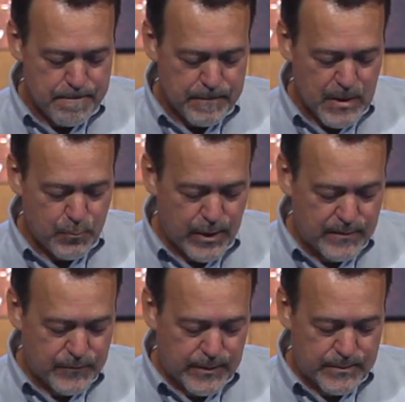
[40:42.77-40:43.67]
and
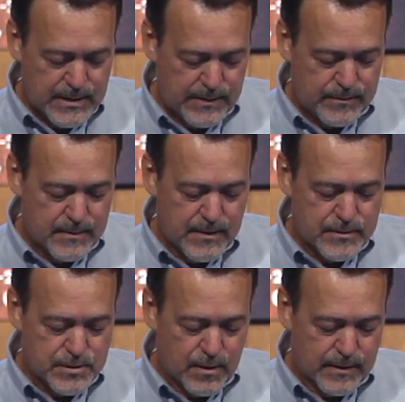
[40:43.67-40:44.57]
prayed for them to hit
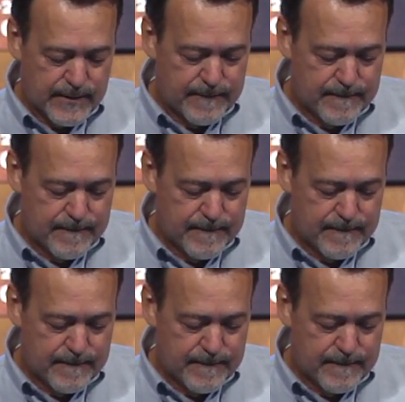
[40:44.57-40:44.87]
the target.